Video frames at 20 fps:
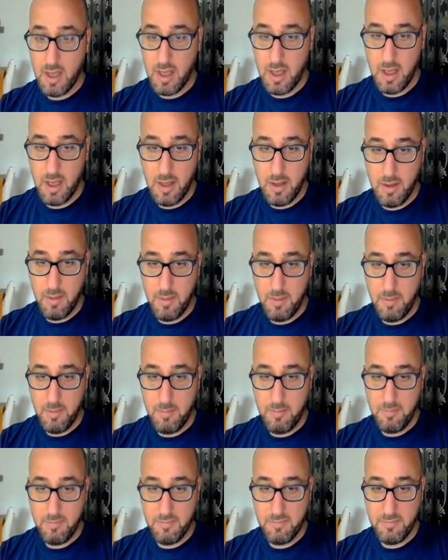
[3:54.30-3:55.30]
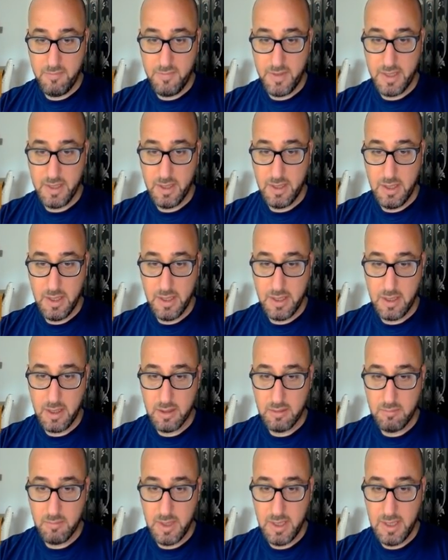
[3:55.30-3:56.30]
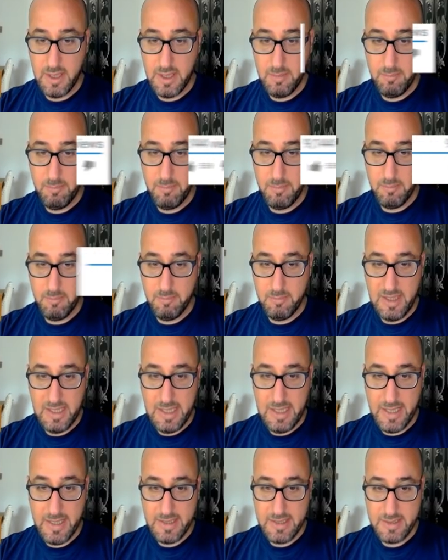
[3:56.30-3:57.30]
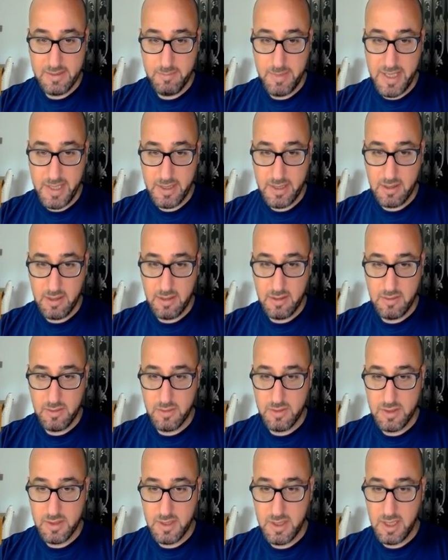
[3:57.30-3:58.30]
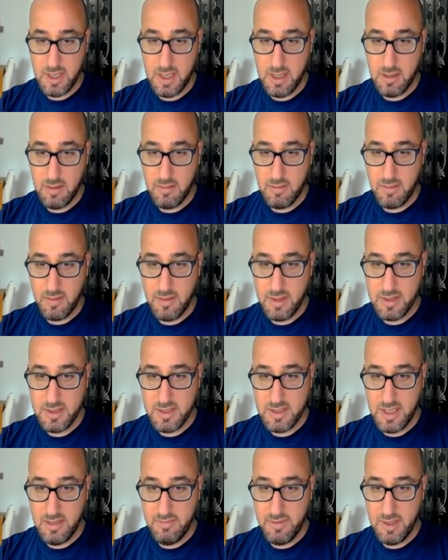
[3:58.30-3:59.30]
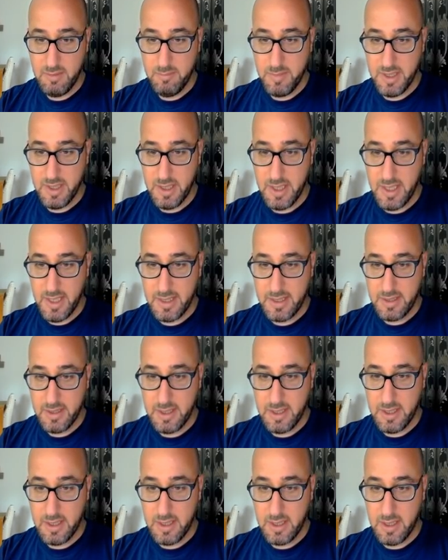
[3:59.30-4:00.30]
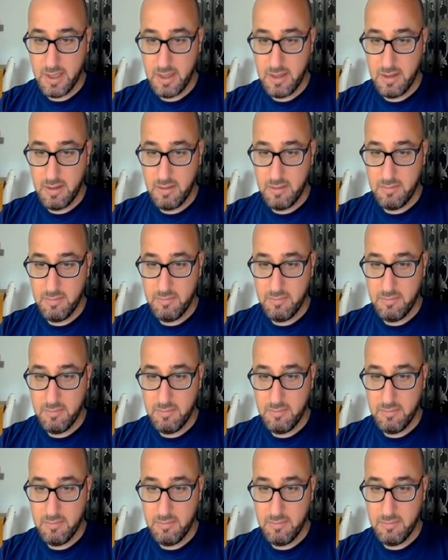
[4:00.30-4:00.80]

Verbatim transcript: um, finally I got my lines back you see here this level been acting uh,